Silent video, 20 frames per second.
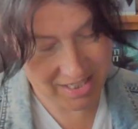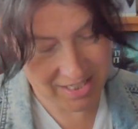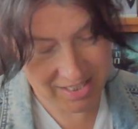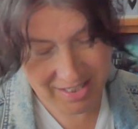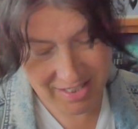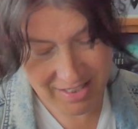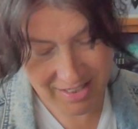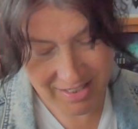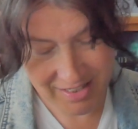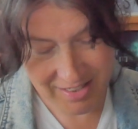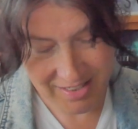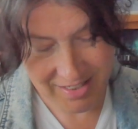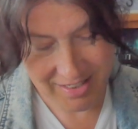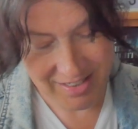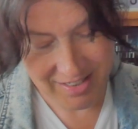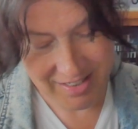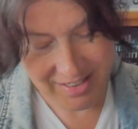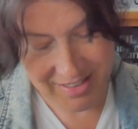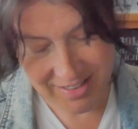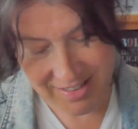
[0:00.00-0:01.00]

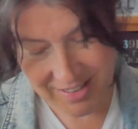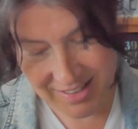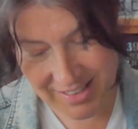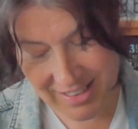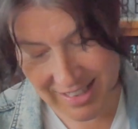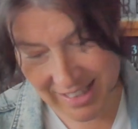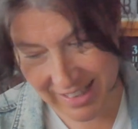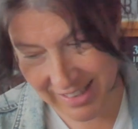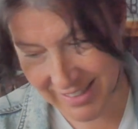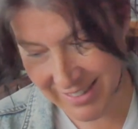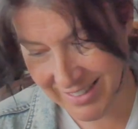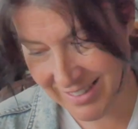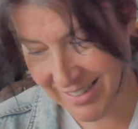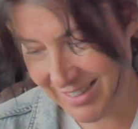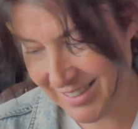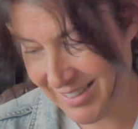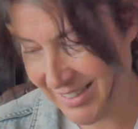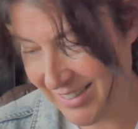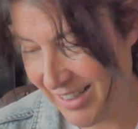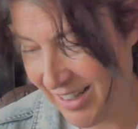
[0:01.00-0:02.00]
Yes,
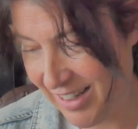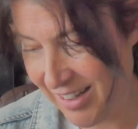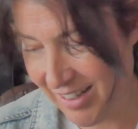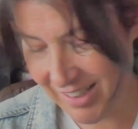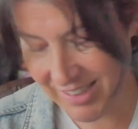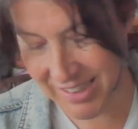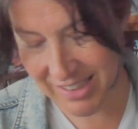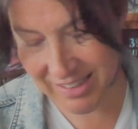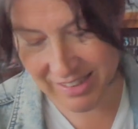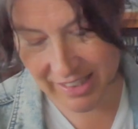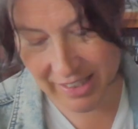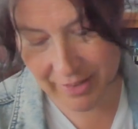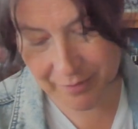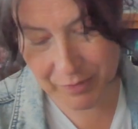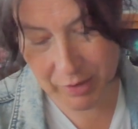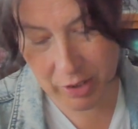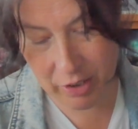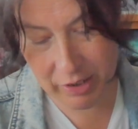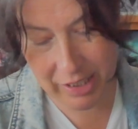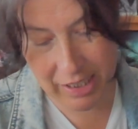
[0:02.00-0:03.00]
I did
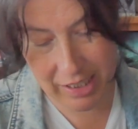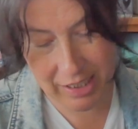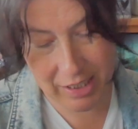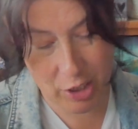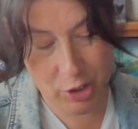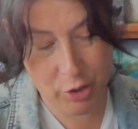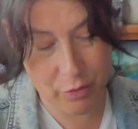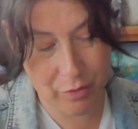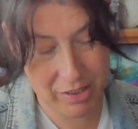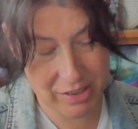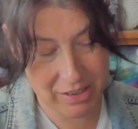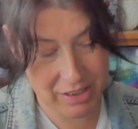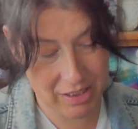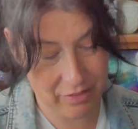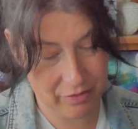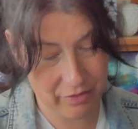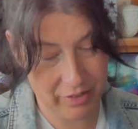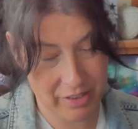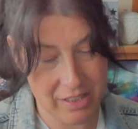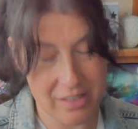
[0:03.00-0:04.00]
that. Okay, are you ready
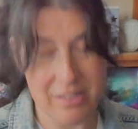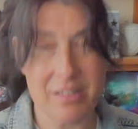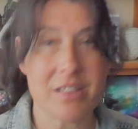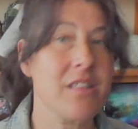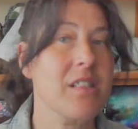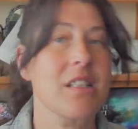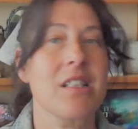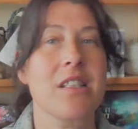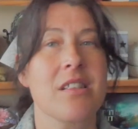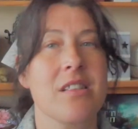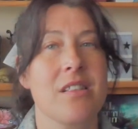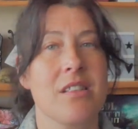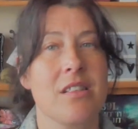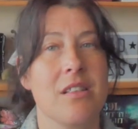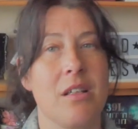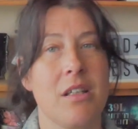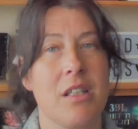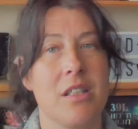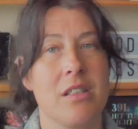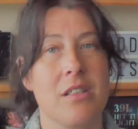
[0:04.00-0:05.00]
for this? Because it's
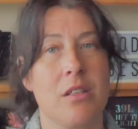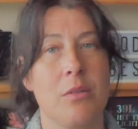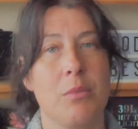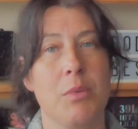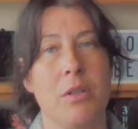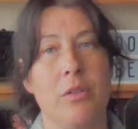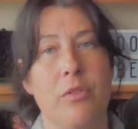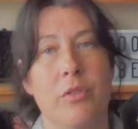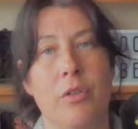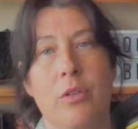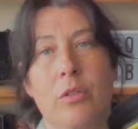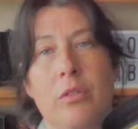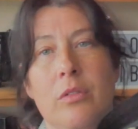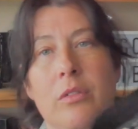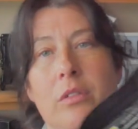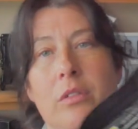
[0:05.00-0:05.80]
so beautiful.